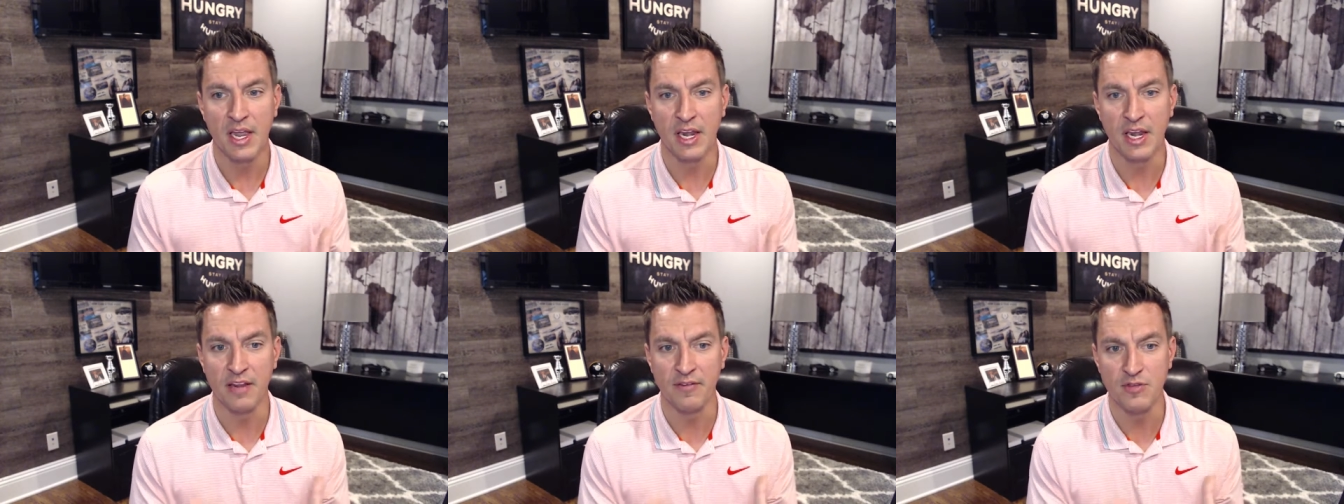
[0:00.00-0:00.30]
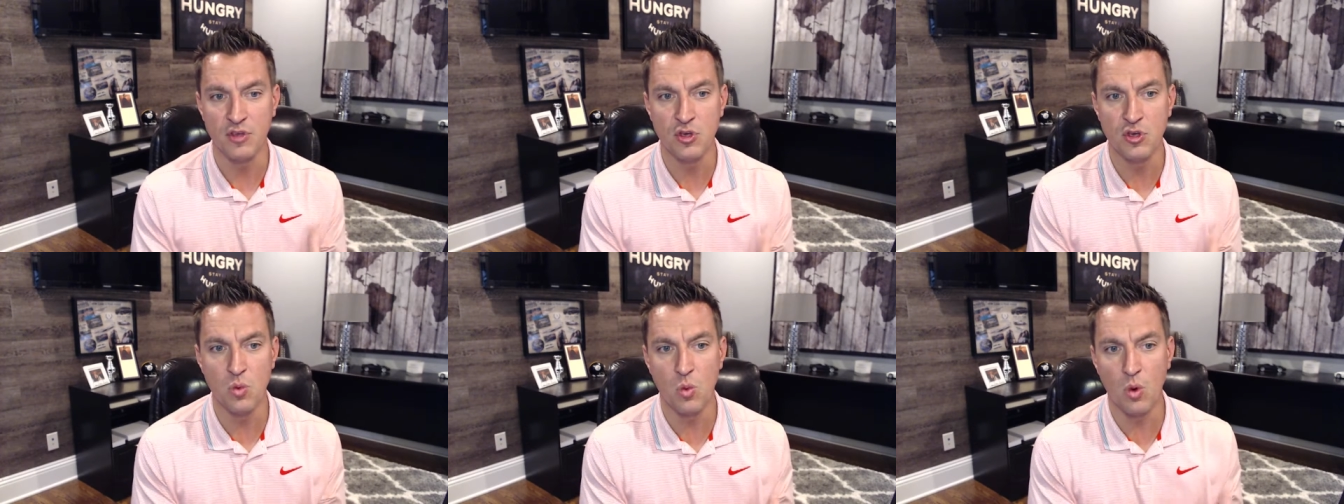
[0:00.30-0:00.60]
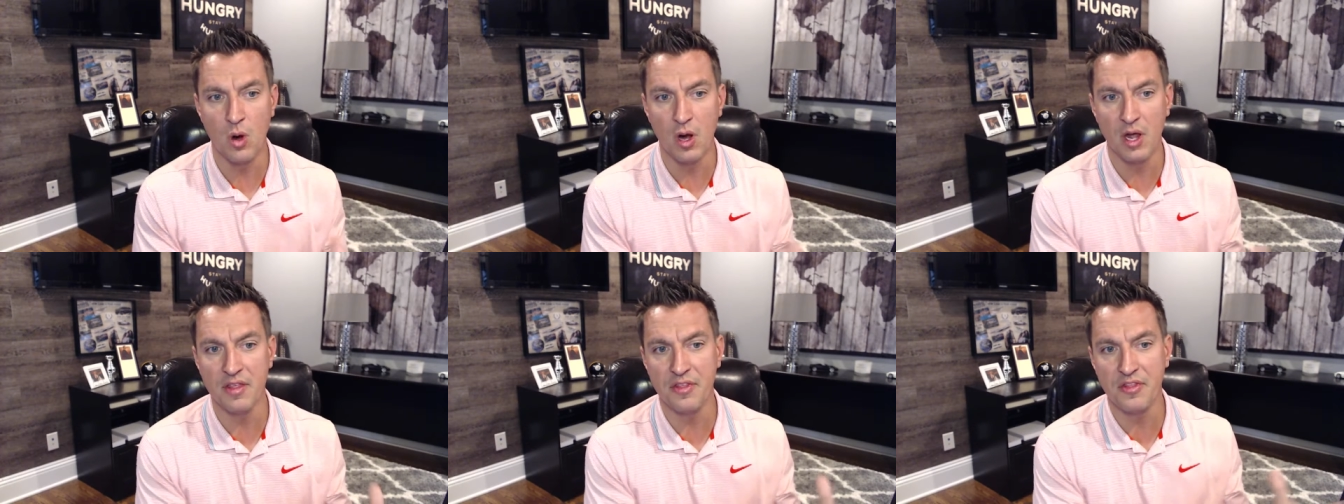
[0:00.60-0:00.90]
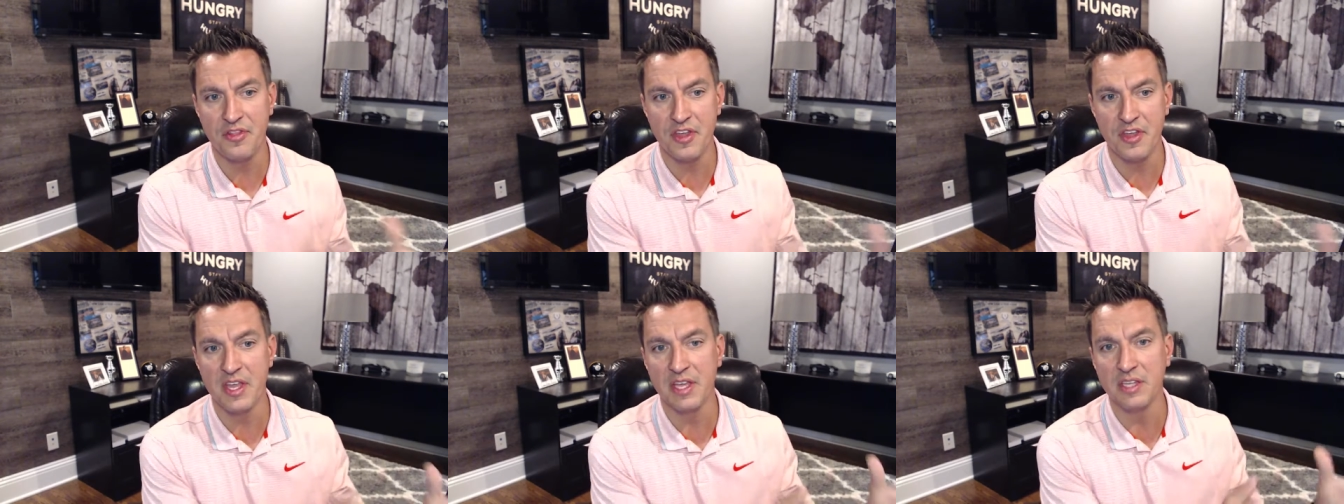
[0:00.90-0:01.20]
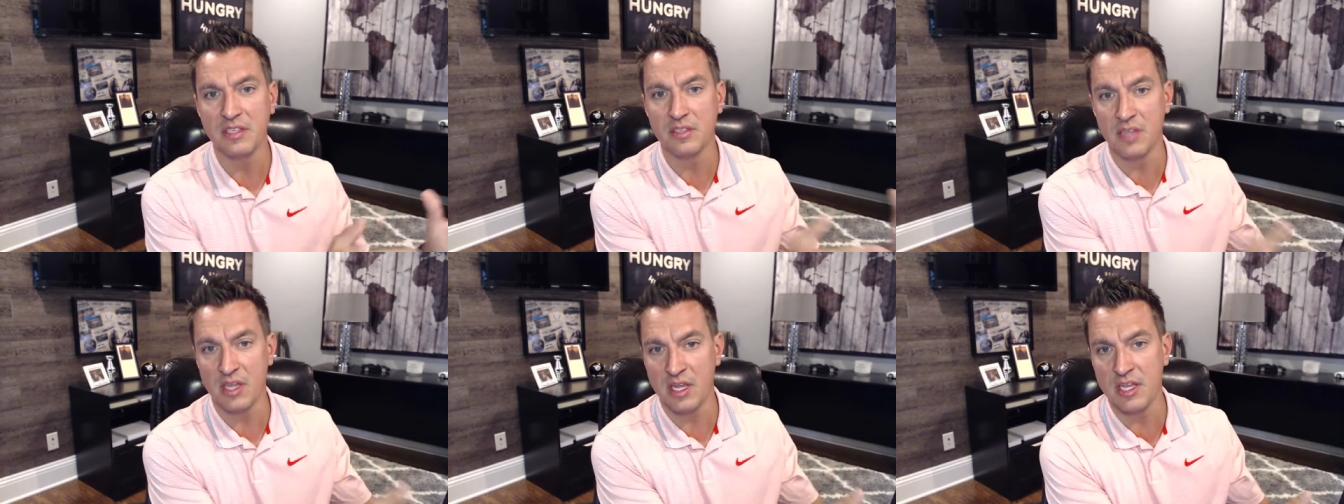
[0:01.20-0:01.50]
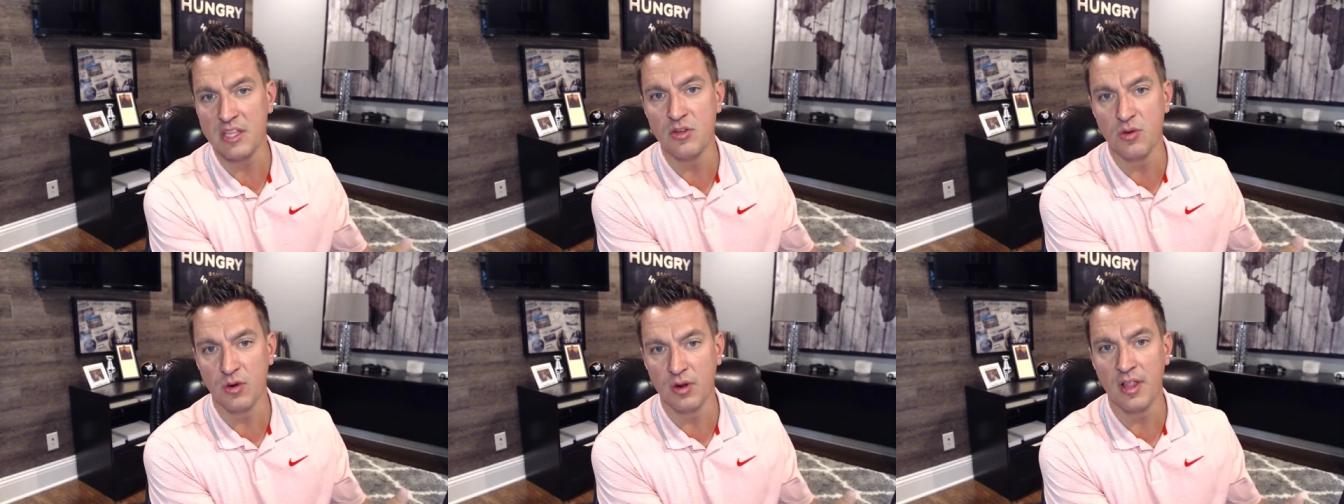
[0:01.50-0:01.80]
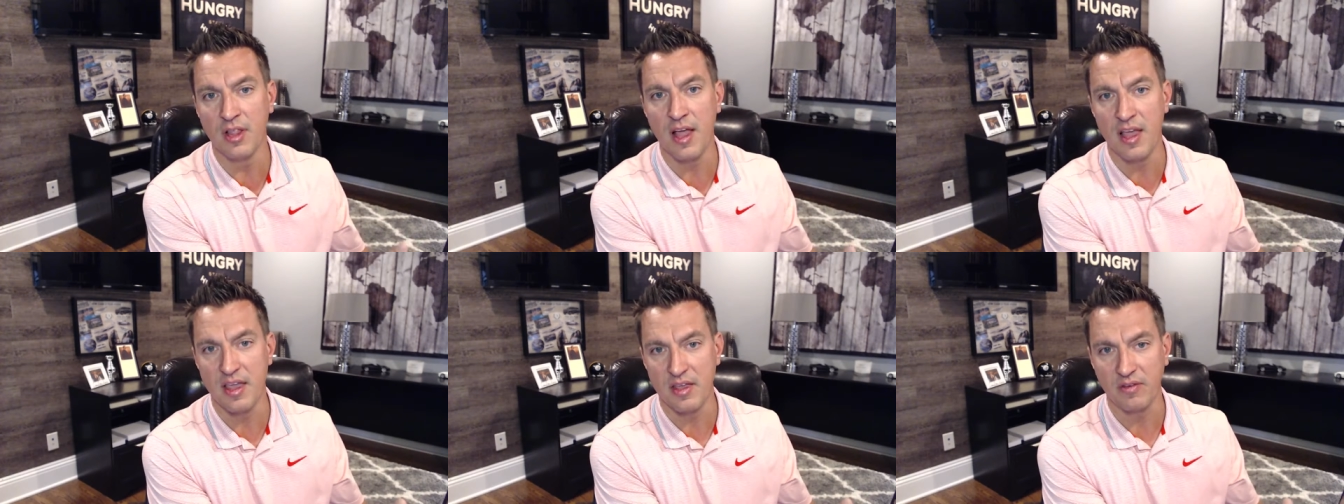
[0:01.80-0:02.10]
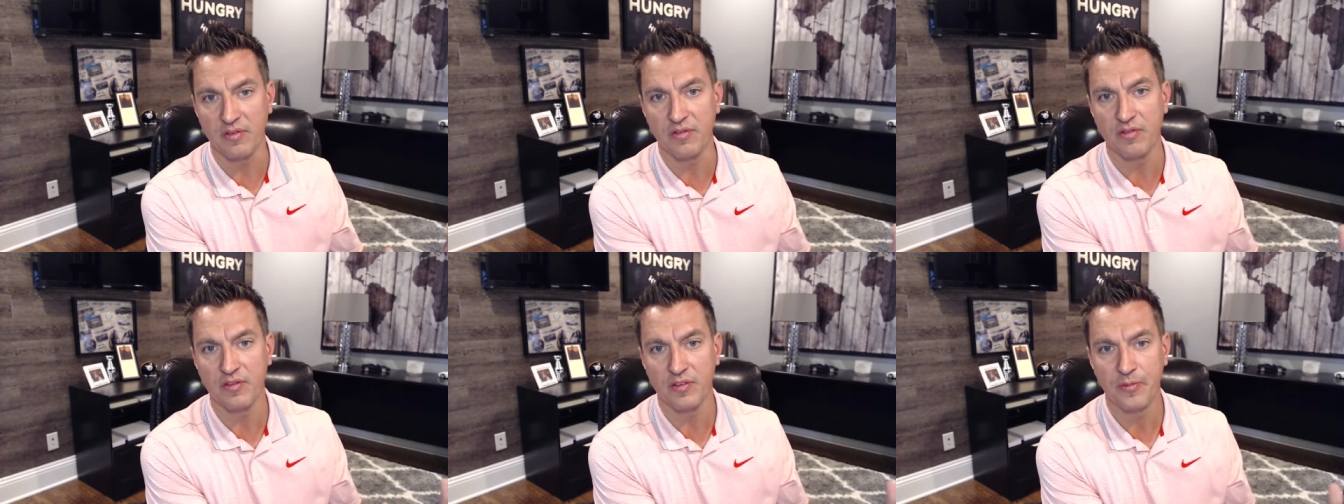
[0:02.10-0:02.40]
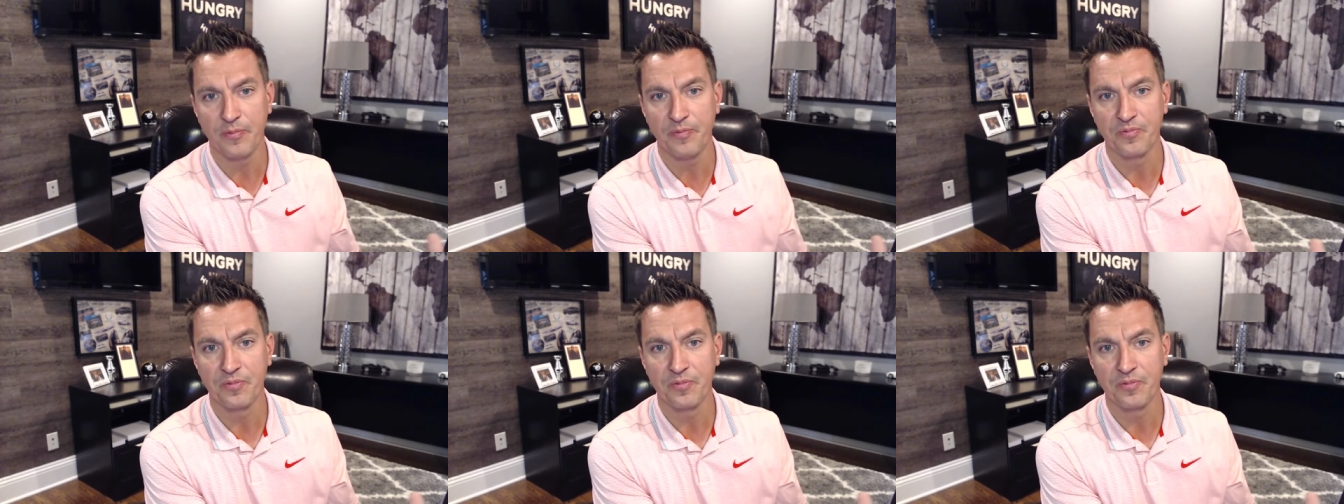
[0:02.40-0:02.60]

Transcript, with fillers: and if you want things in your life,